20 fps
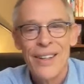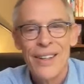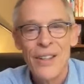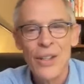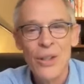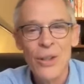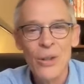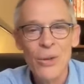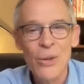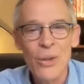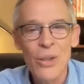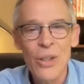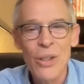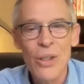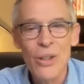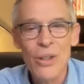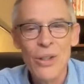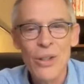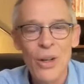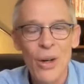You you
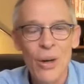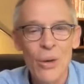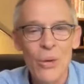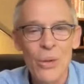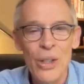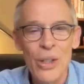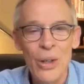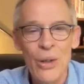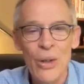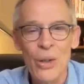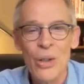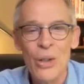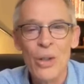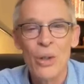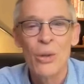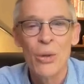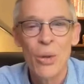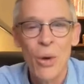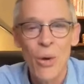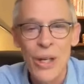you know your
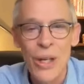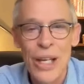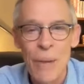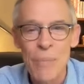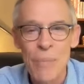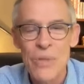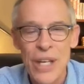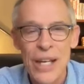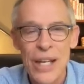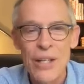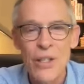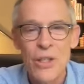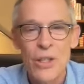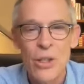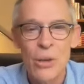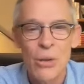your growing up days.